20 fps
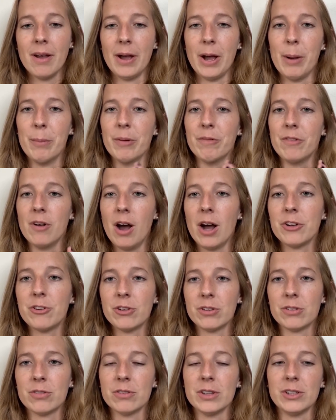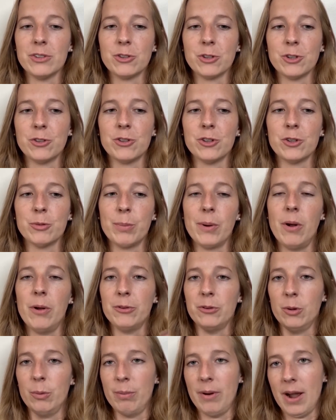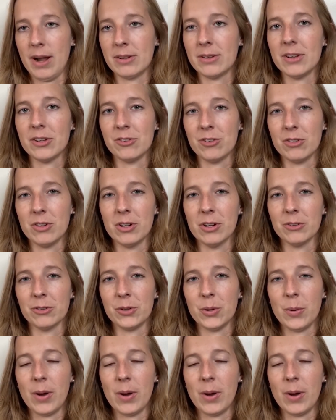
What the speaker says: of not just researchers, but also practitioners